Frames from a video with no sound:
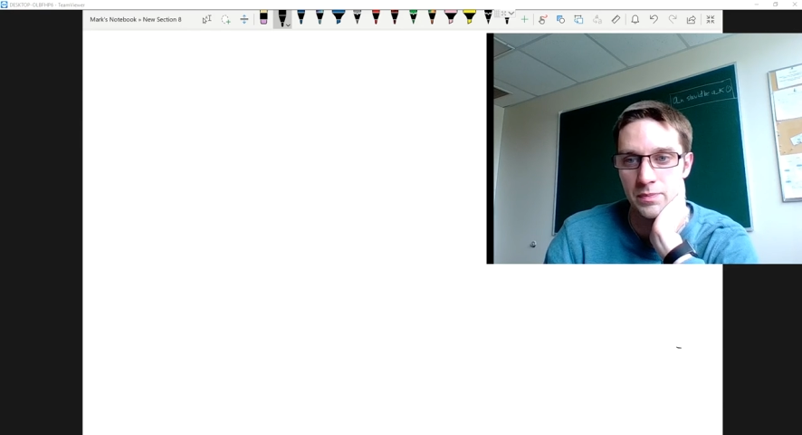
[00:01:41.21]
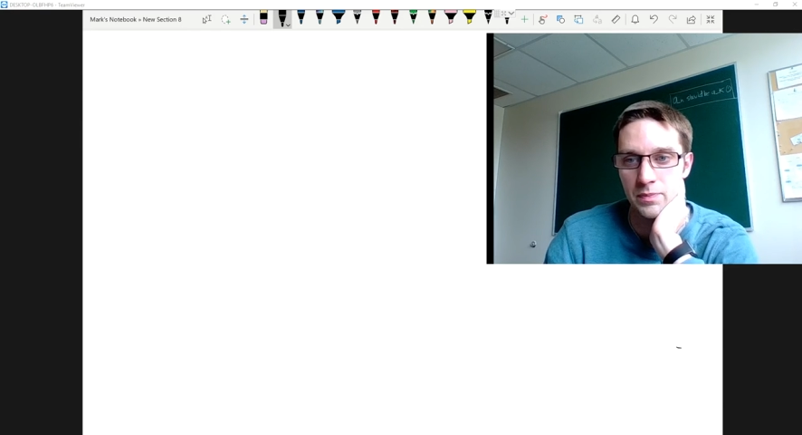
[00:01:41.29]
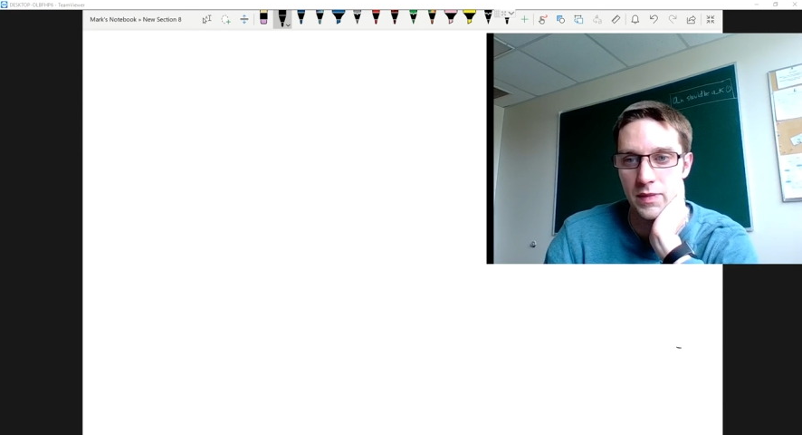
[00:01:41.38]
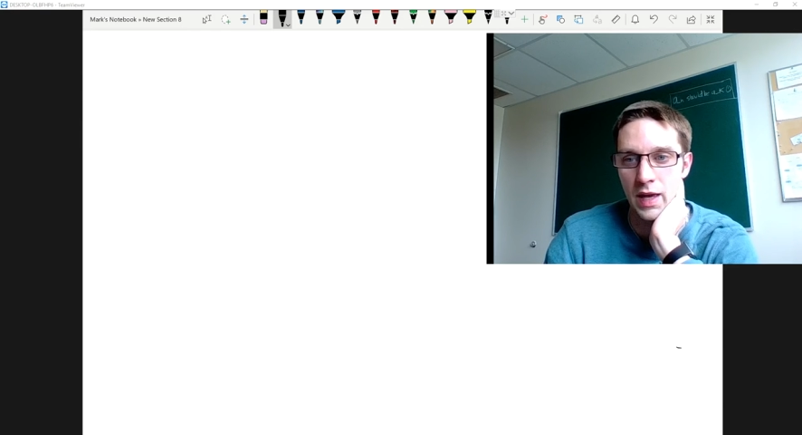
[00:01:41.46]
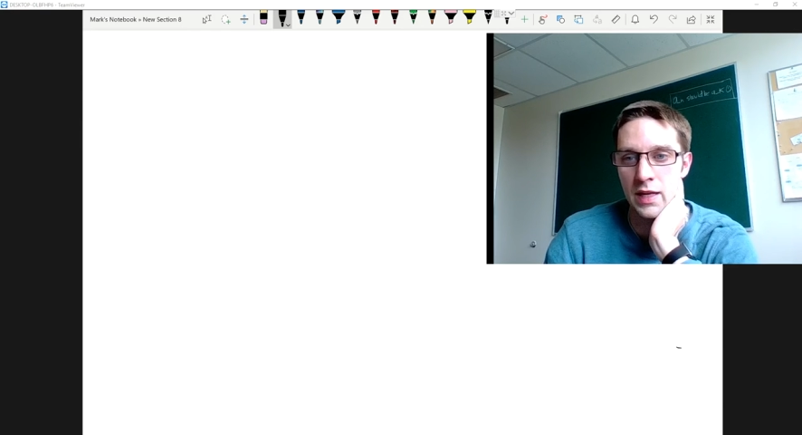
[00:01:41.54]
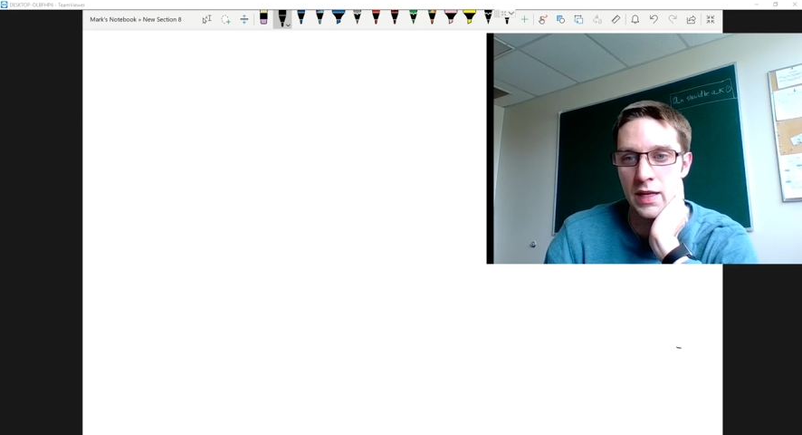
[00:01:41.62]

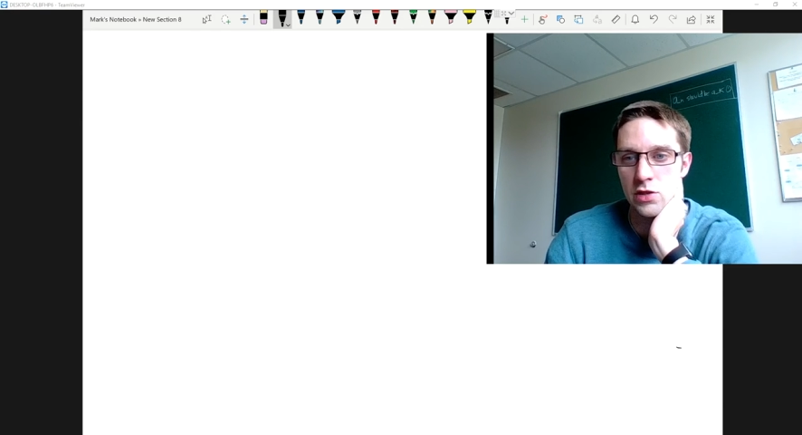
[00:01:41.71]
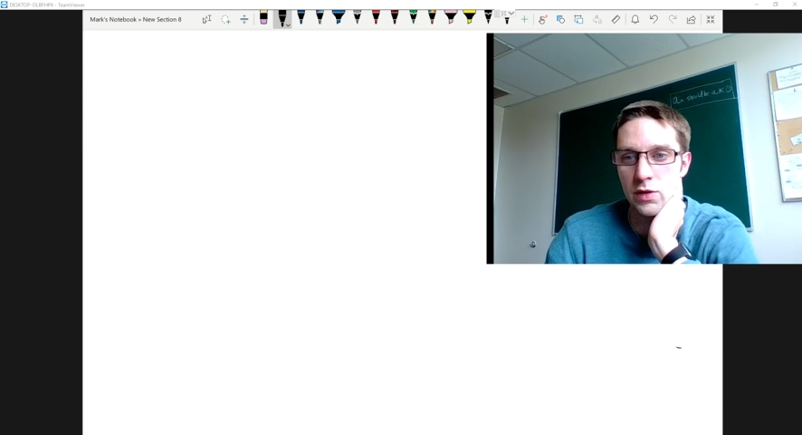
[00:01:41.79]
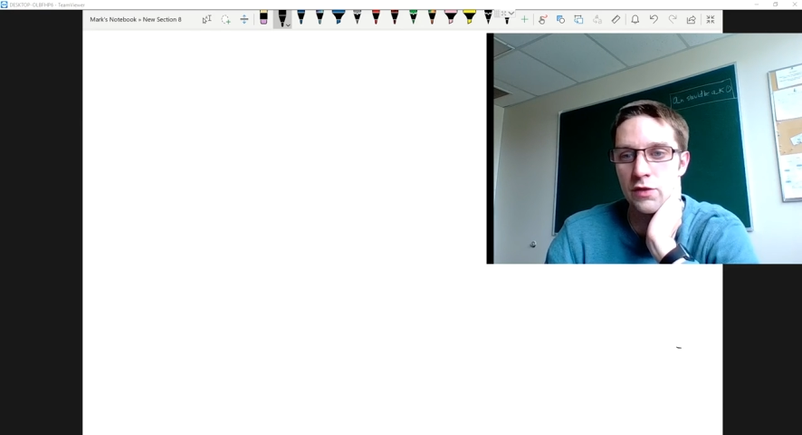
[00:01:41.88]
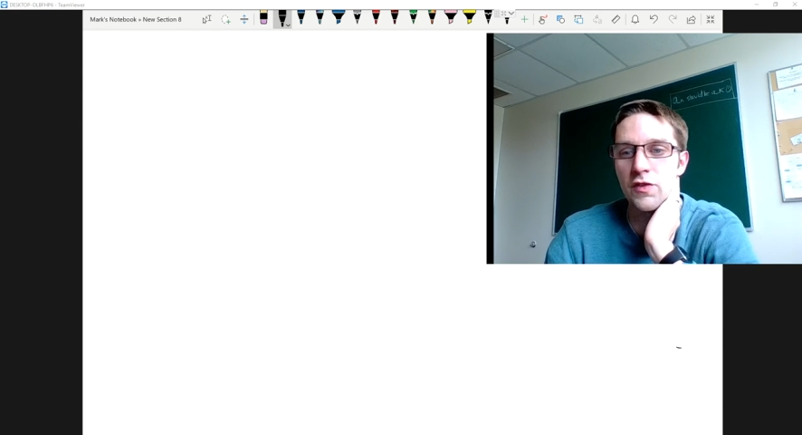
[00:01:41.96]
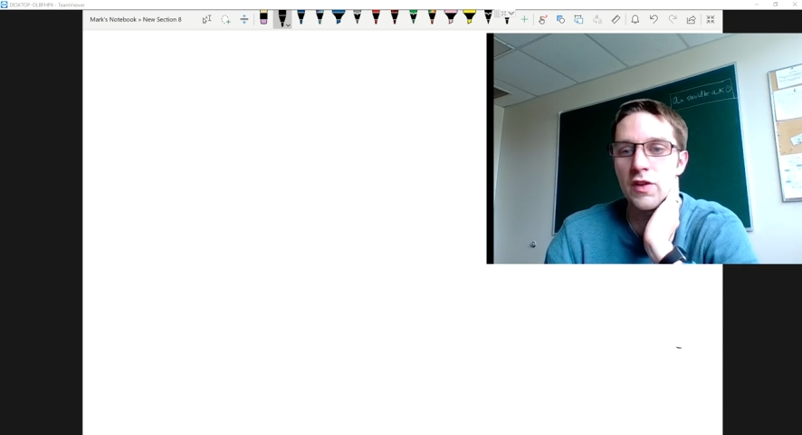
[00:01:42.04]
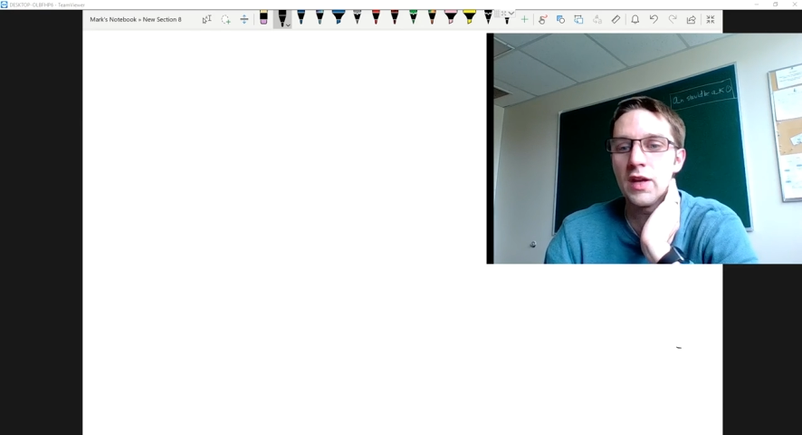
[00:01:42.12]
And so
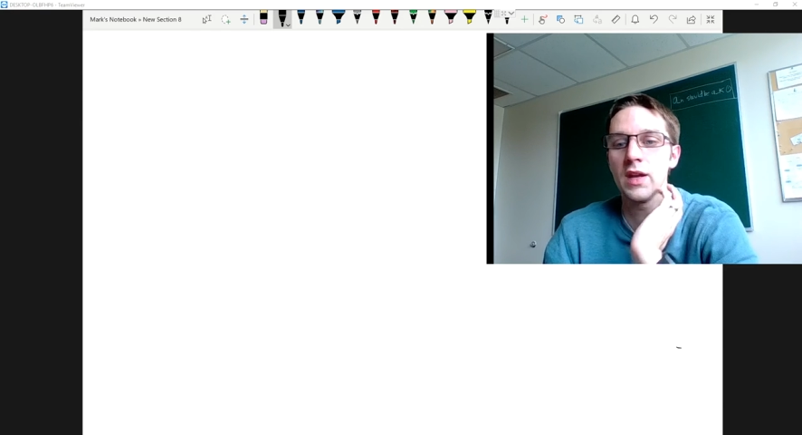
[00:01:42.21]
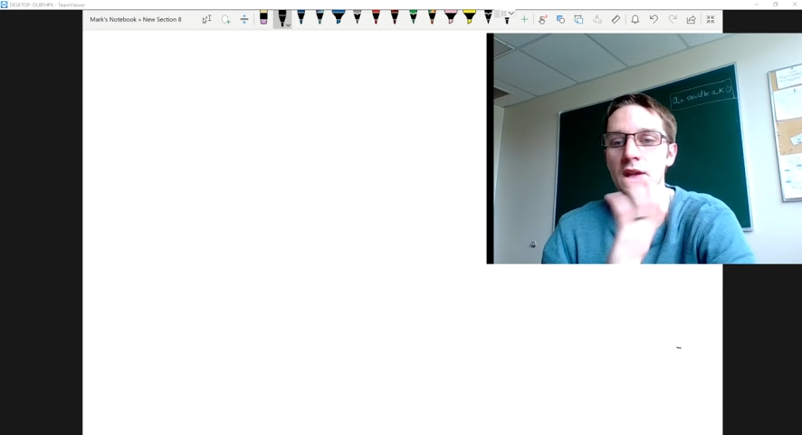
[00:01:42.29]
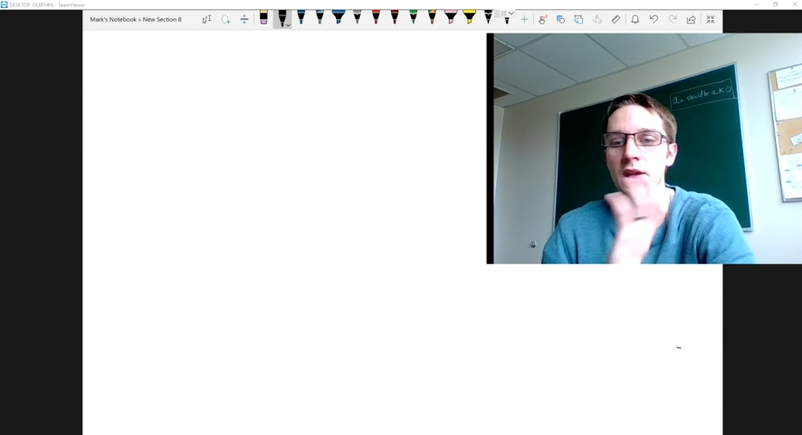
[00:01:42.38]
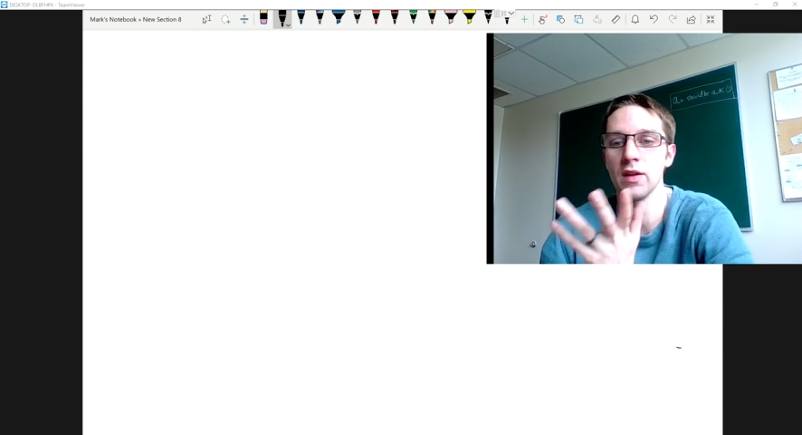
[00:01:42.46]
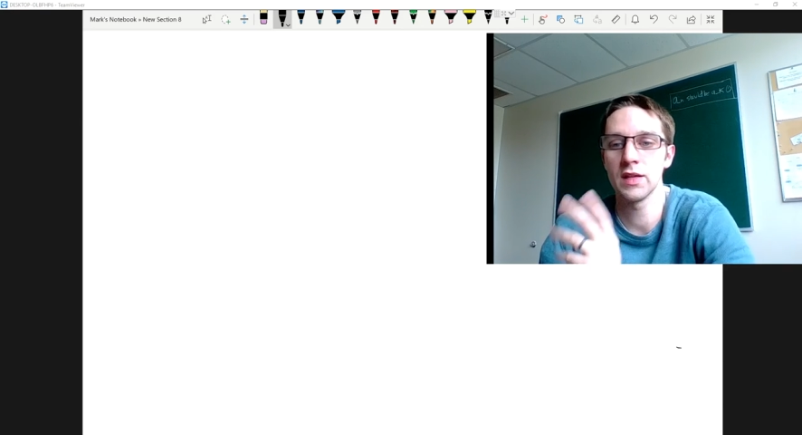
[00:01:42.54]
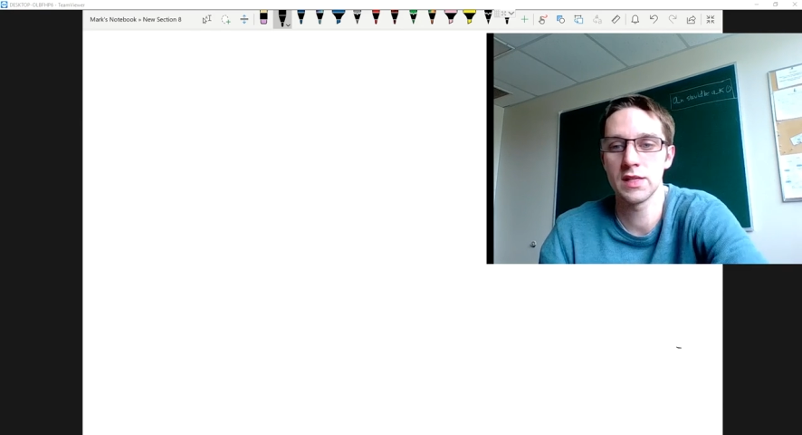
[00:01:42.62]
infinity
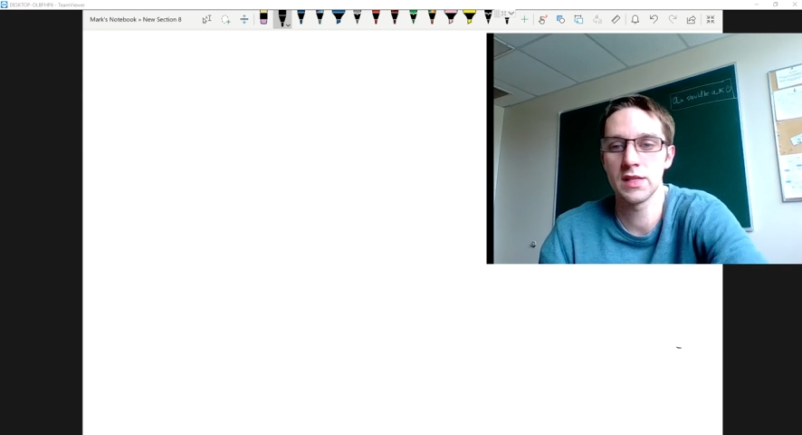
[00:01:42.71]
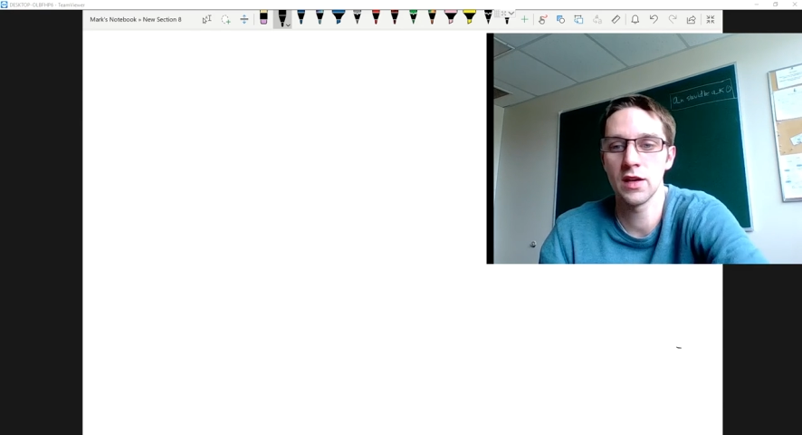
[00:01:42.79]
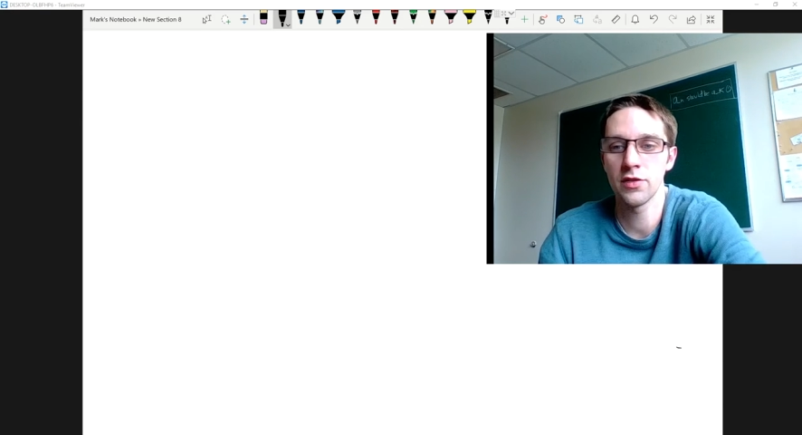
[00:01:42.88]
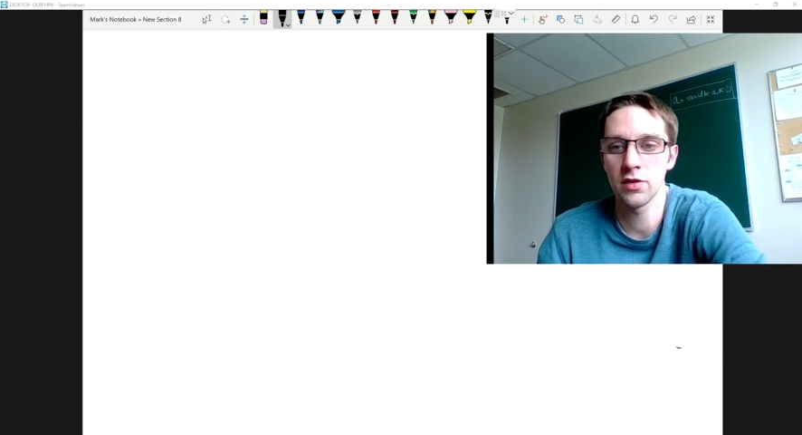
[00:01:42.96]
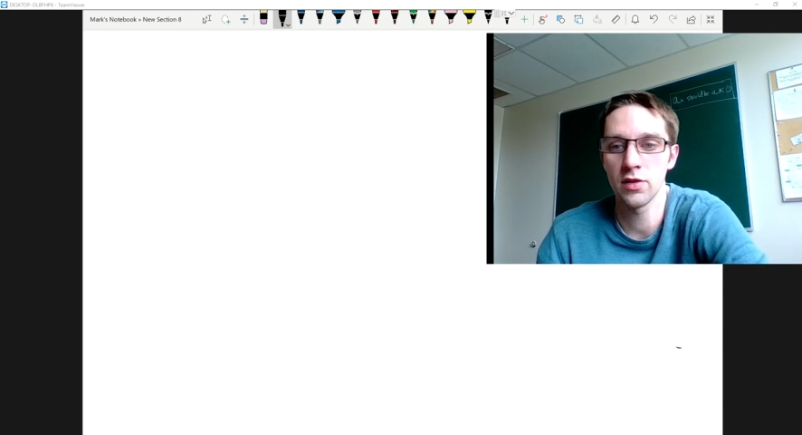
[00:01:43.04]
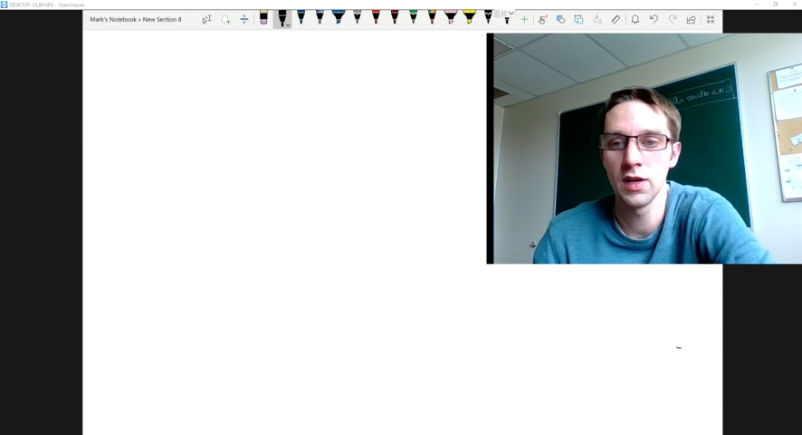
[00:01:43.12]
is the other